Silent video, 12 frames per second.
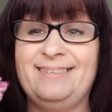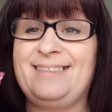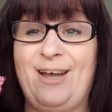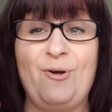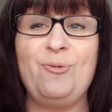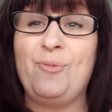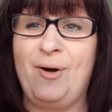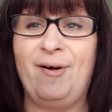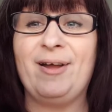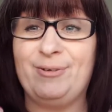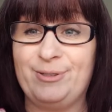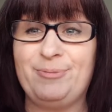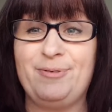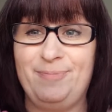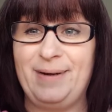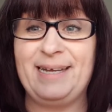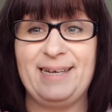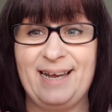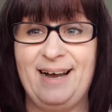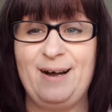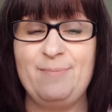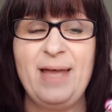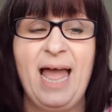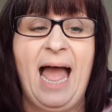go wild with makeup.